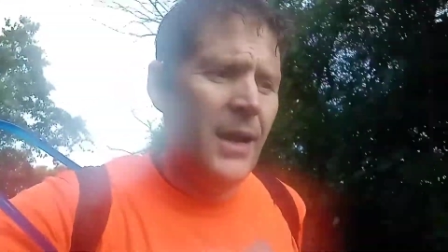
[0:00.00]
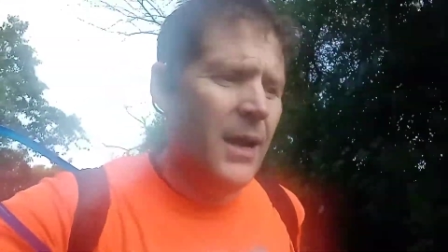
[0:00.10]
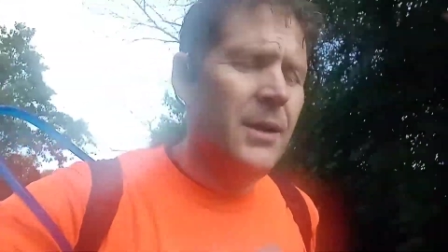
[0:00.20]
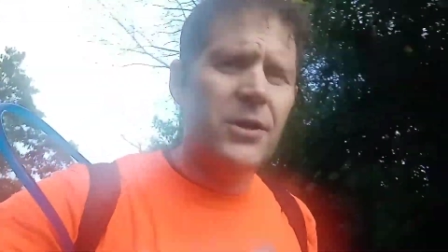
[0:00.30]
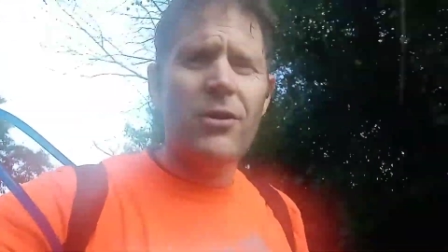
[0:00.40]

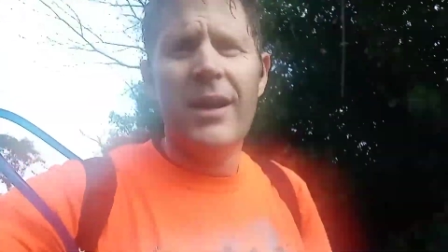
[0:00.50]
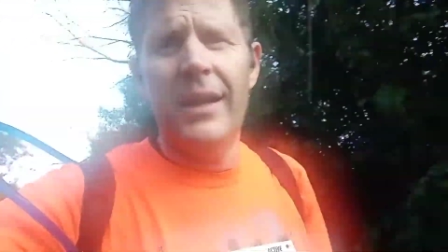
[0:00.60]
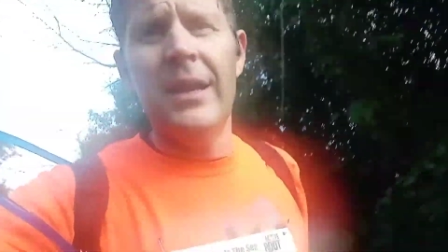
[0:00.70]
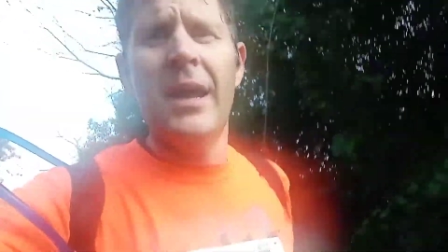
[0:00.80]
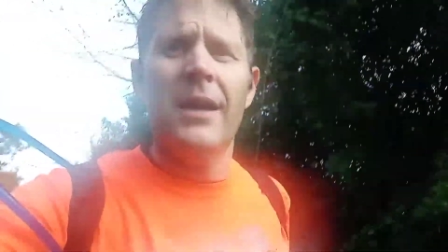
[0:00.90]
I'm
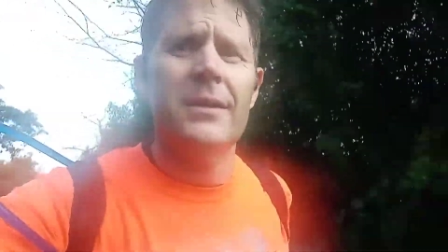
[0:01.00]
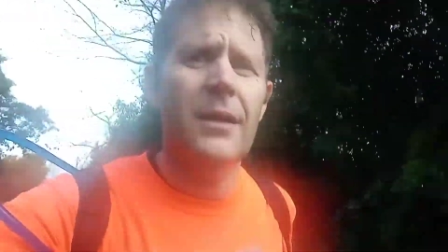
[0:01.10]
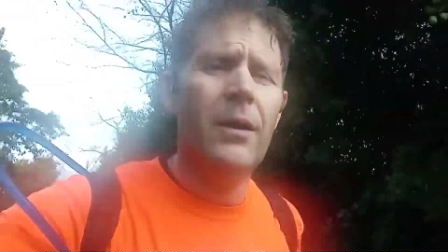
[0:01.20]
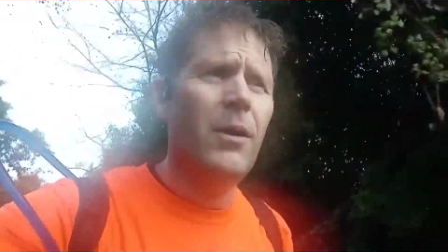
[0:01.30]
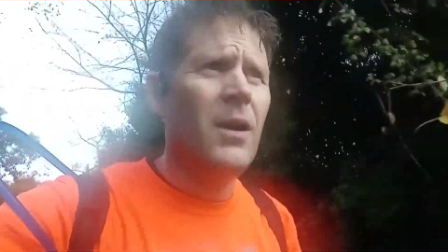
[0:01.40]
struggling,
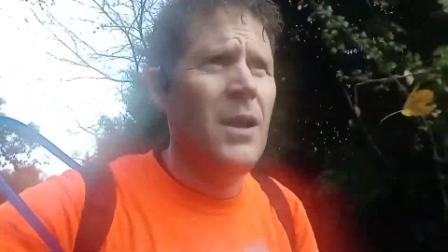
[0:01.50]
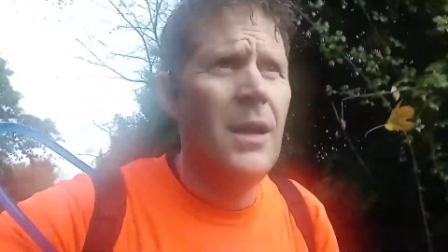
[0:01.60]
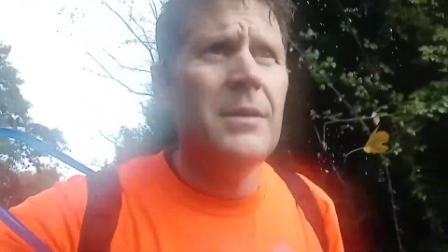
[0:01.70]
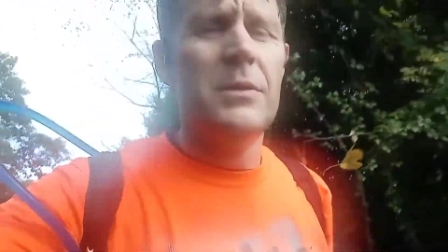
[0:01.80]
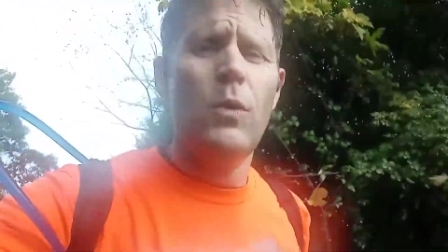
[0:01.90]
so
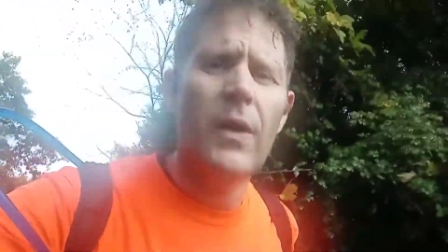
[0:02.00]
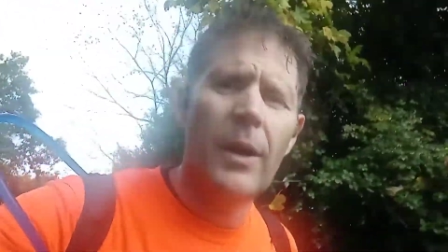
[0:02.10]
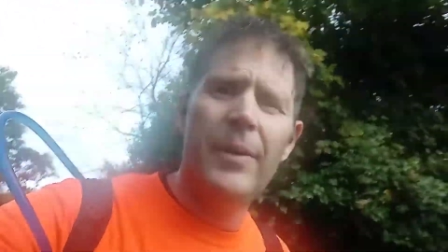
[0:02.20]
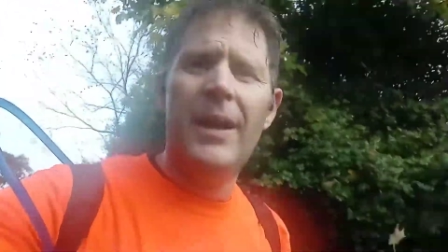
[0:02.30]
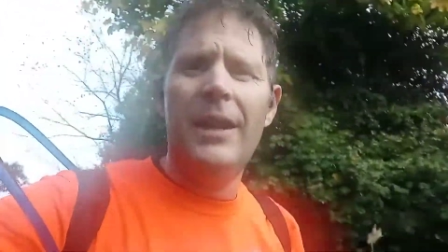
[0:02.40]
just walking up
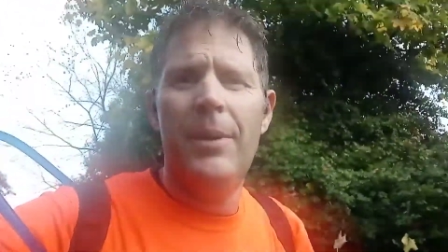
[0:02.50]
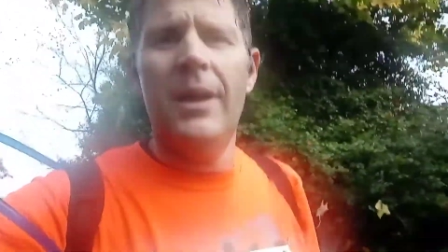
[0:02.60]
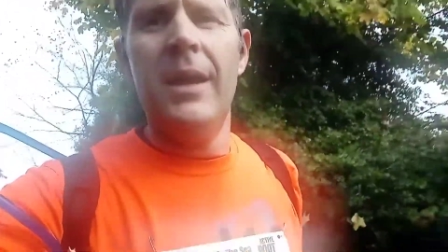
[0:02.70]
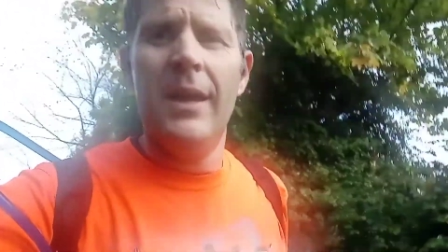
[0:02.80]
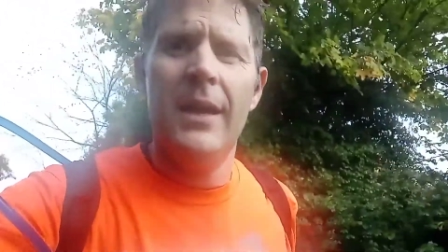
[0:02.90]
a hilly bit.
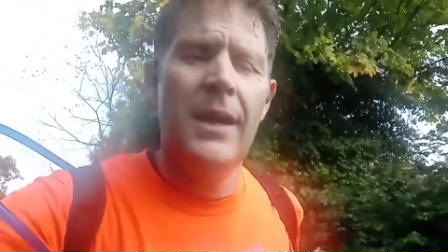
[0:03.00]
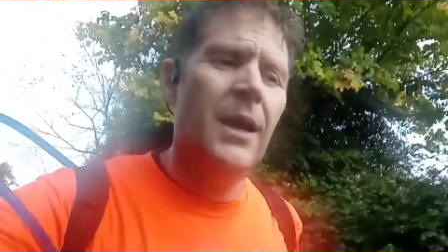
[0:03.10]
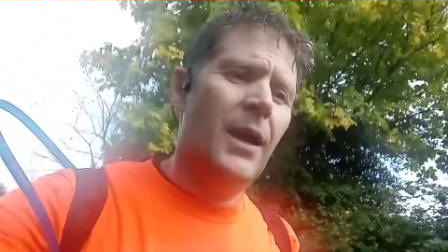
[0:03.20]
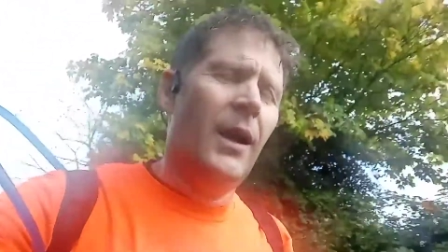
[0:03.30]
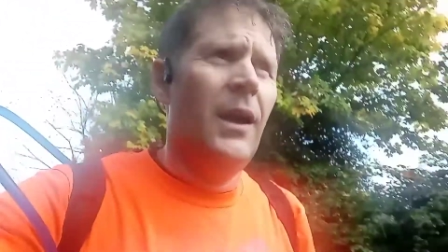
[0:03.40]

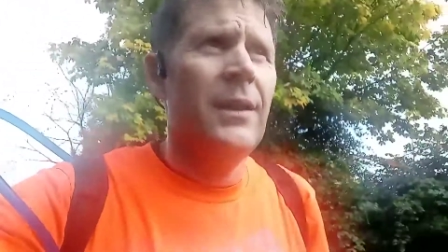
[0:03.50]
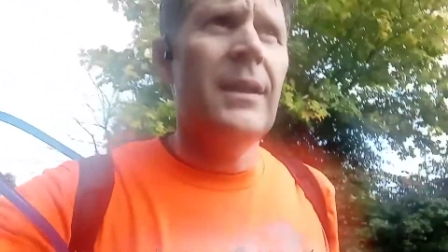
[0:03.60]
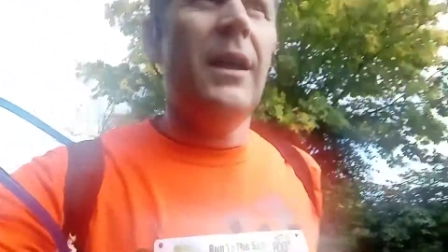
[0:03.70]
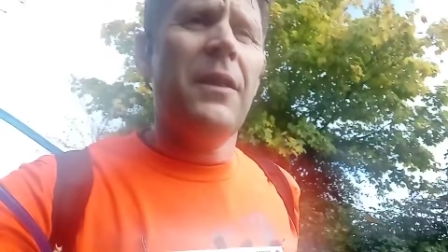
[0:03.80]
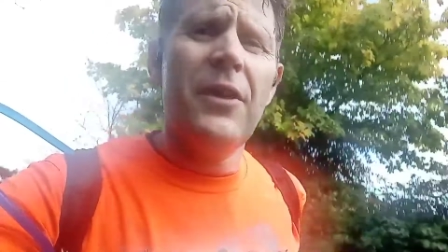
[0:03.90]

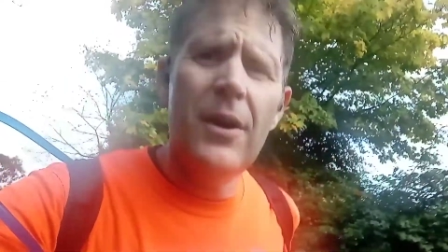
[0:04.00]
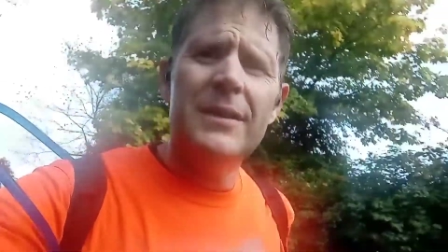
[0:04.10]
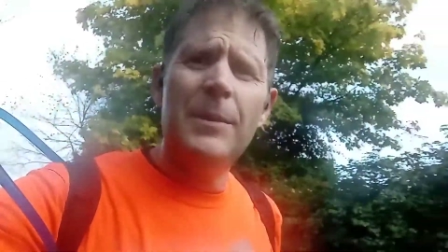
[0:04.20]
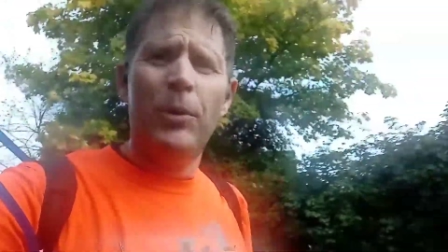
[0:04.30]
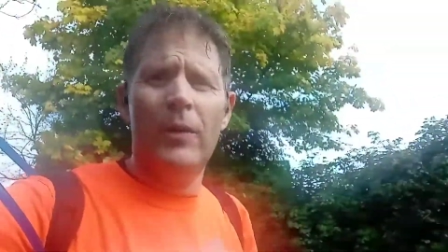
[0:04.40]
Done thirty
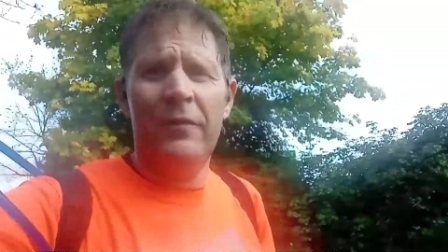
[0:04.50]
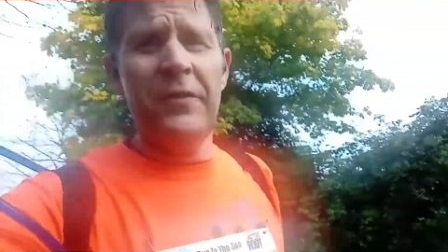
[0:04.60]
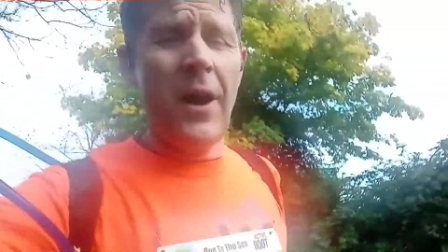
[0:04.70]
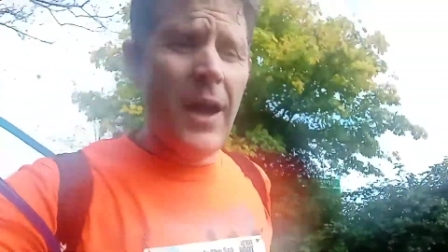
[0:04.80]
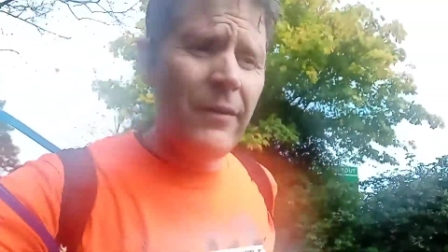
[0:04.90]
point
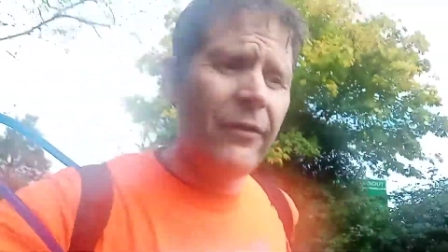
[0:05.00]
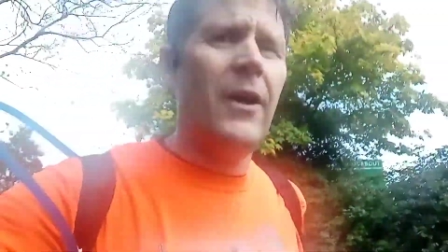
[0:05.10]
five